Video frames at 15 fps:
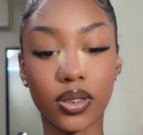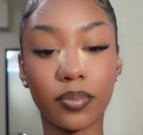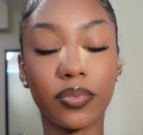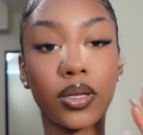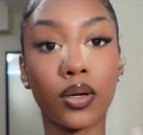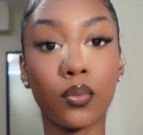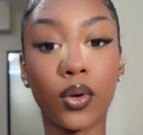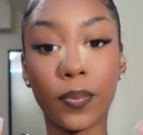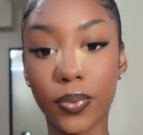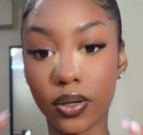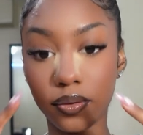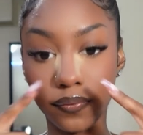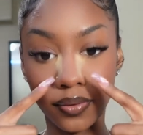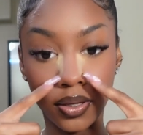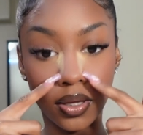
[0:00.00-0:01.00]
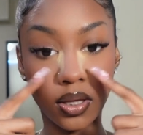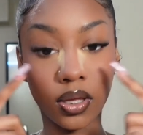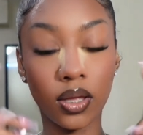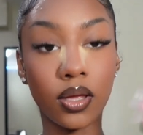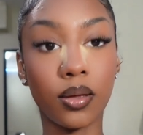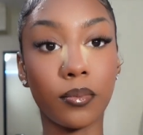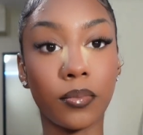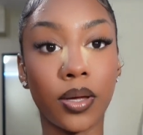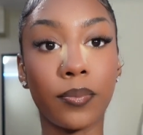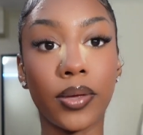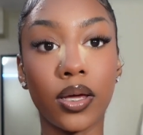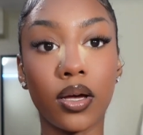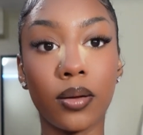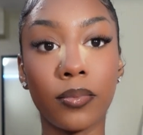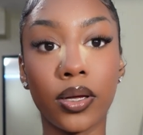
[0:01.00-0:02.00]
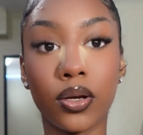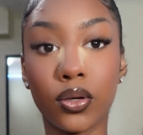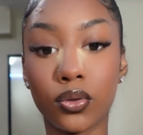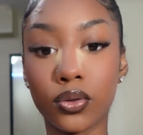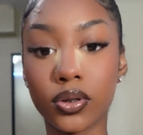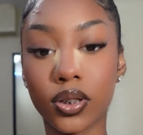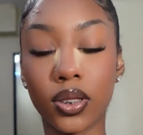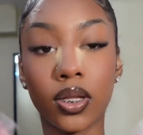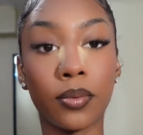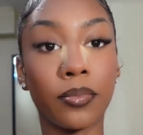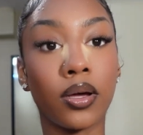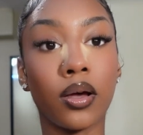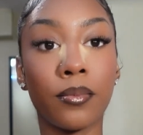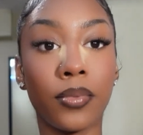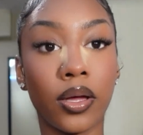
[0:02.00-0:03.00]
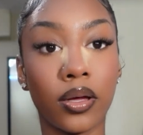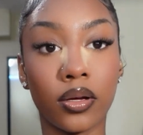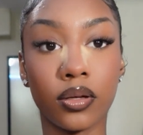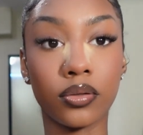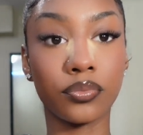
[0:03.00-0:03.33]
I'm gonna wipe off my bake on my nose and then I'm gonna come back.